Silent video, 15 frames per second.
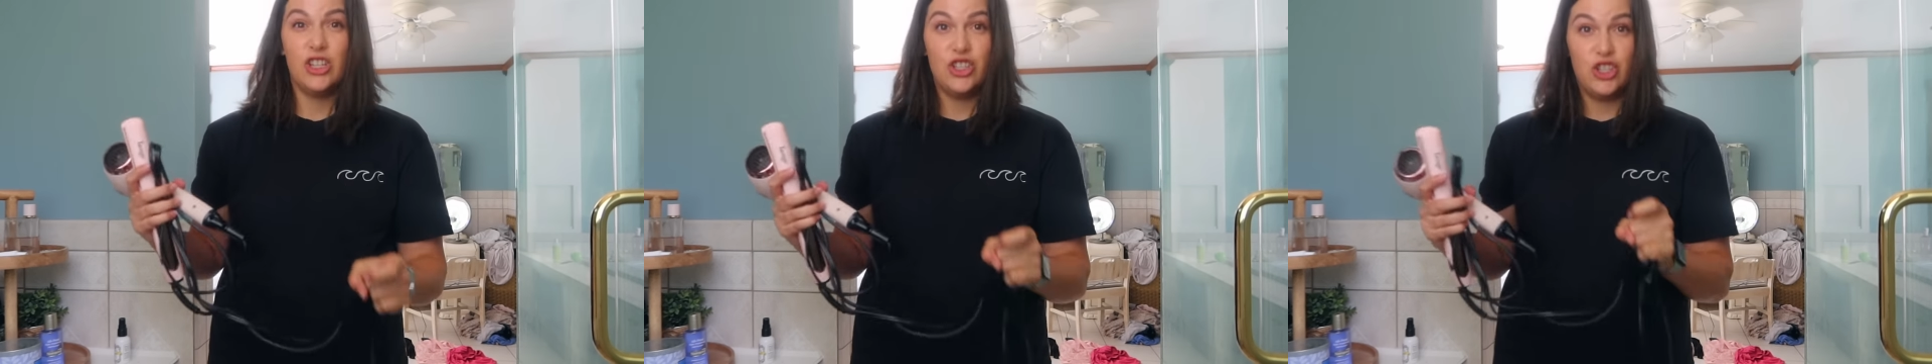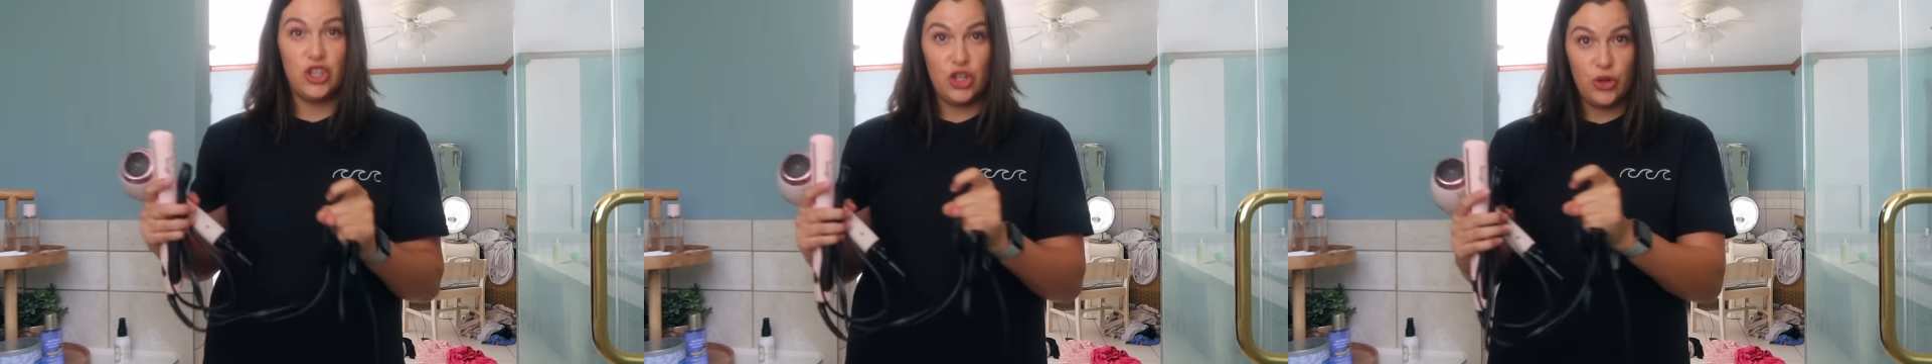
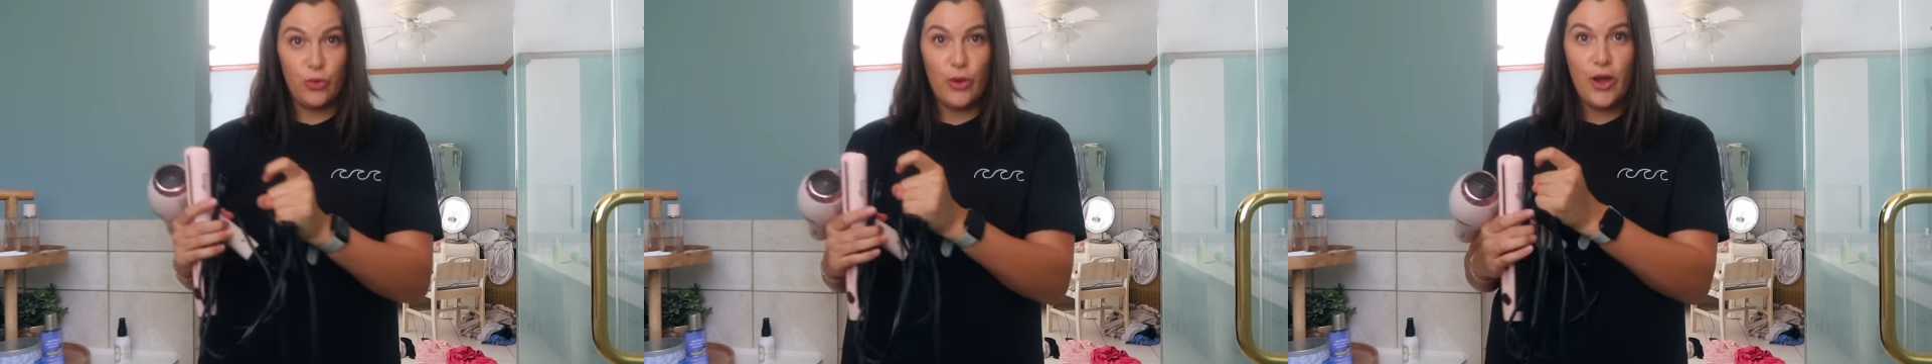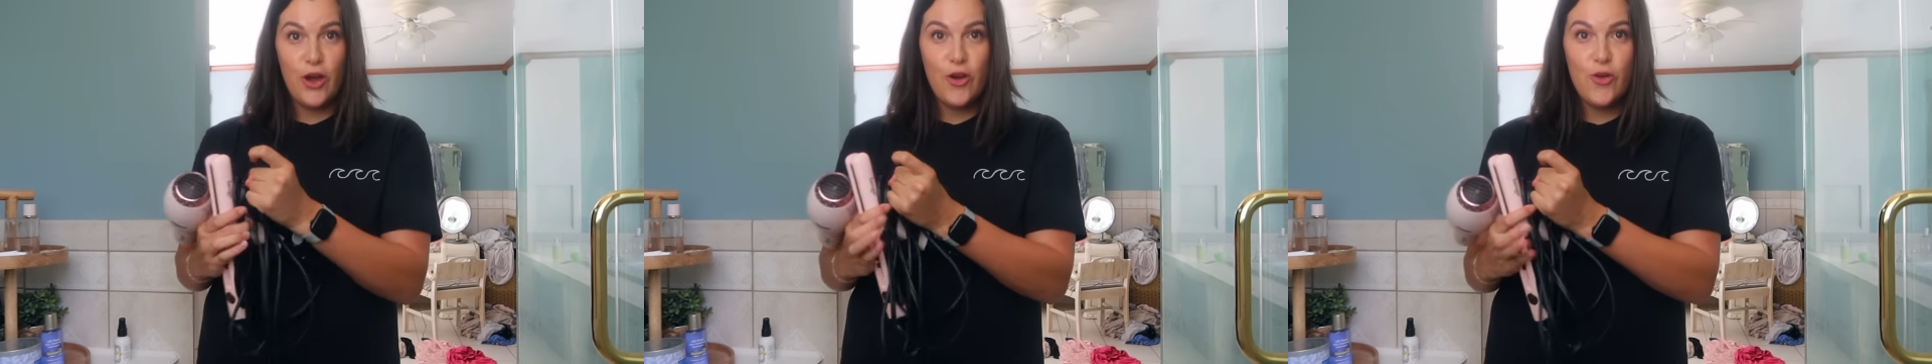
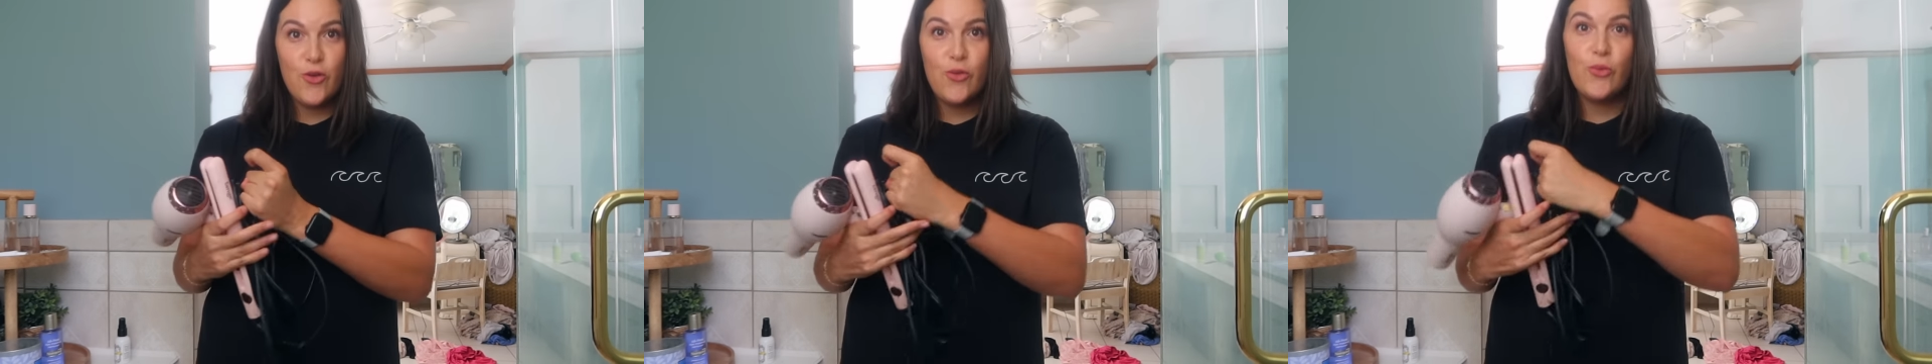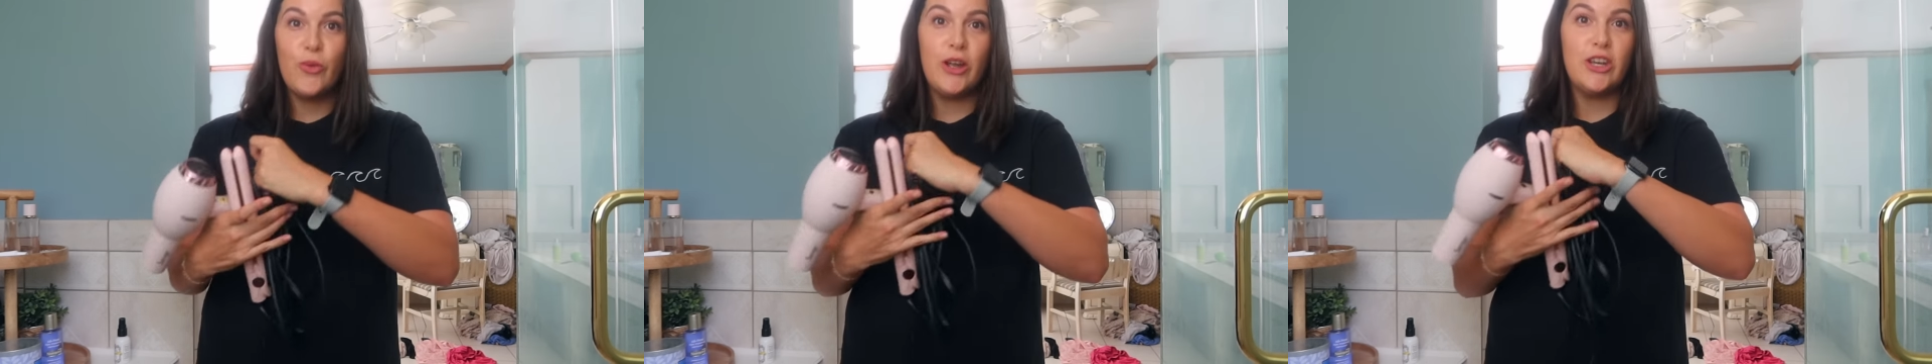
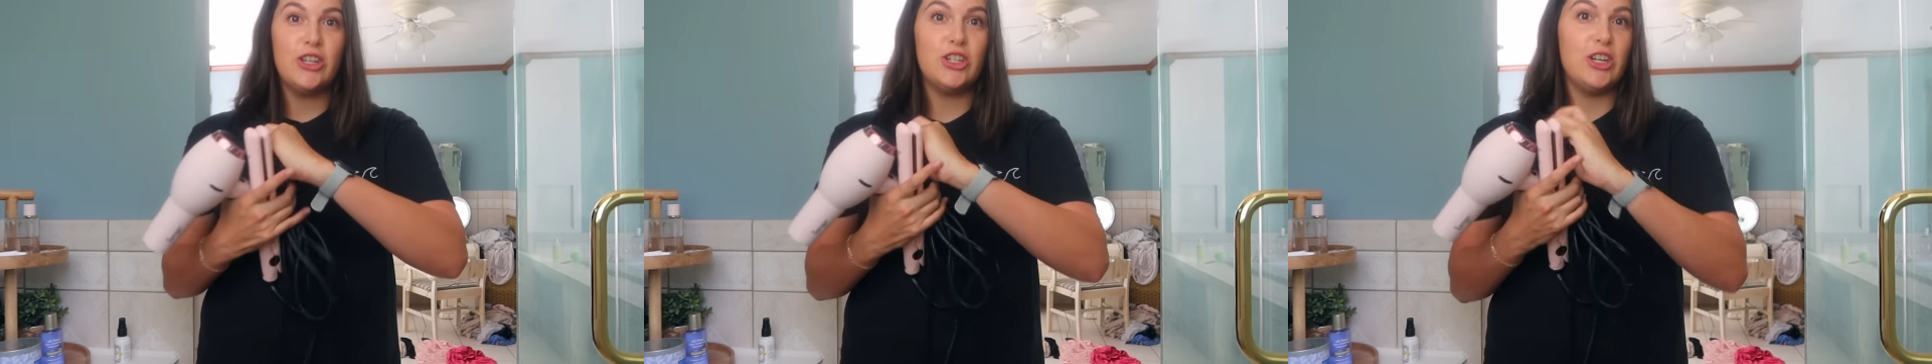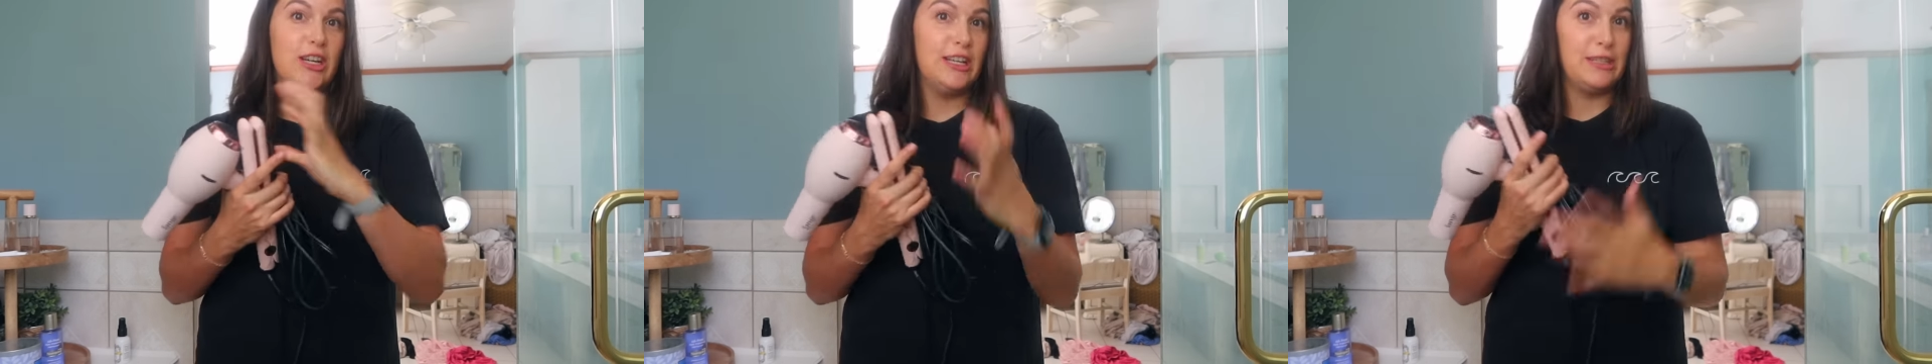Duo,
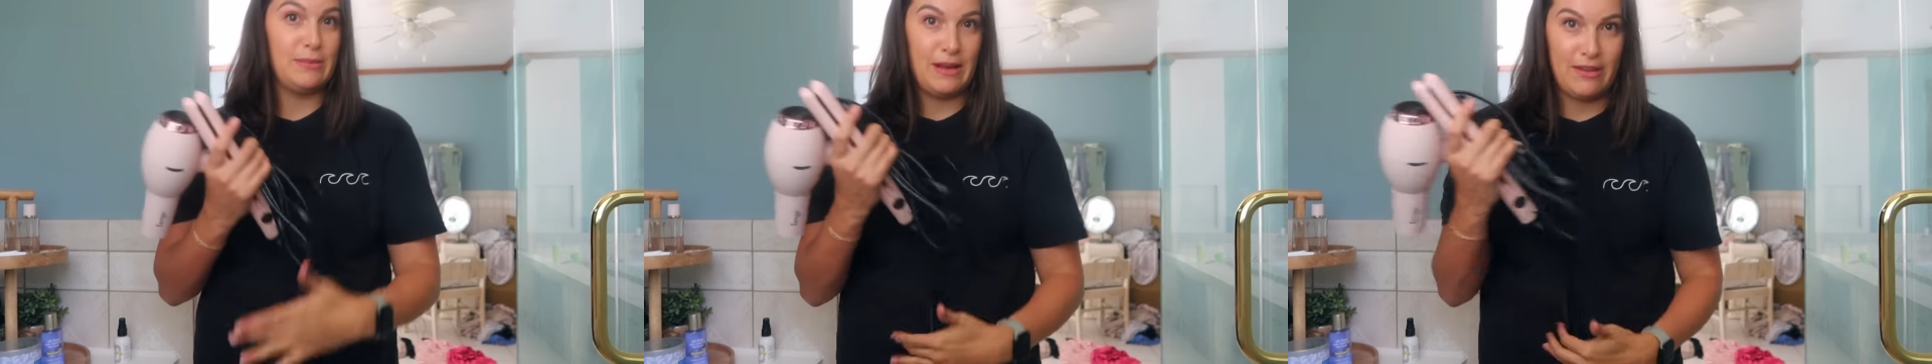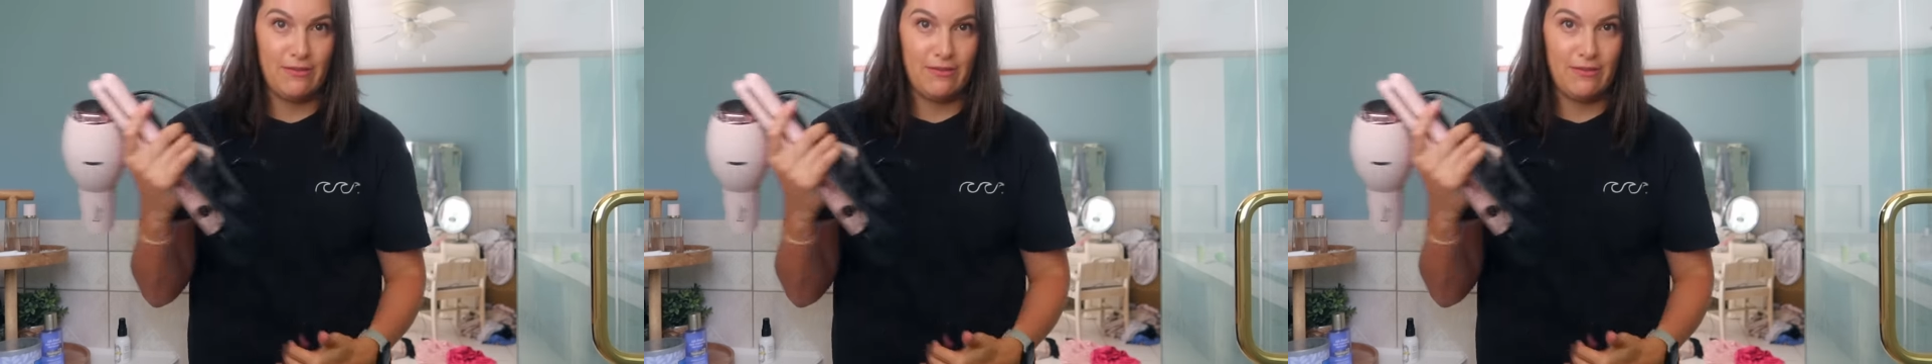which is my